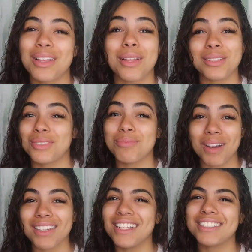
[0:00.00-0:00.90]
You
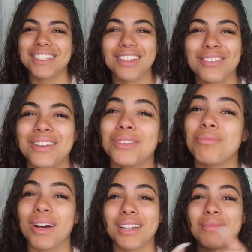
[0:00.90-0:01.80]
bugging, that's another one.
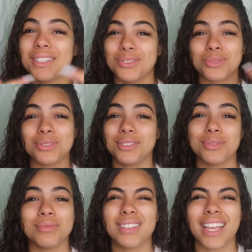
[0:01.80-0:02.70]
You bugging means
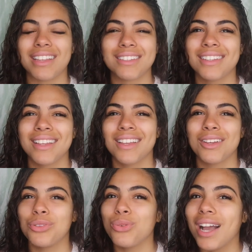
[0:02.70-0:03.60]
you like,
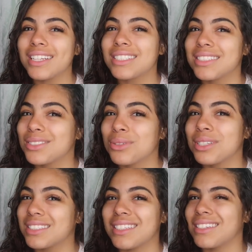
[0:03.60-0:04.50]
you got shit
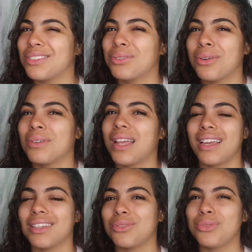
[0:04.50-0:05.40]
twisted, you know?
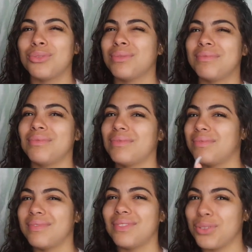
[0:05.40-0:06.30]
Like, you,
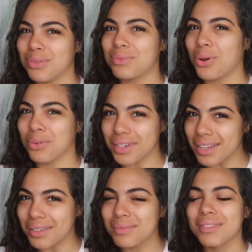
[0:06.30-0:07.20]
hold
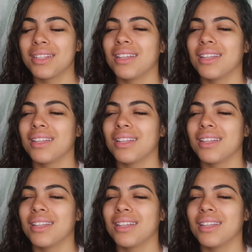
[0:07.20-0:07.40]
up.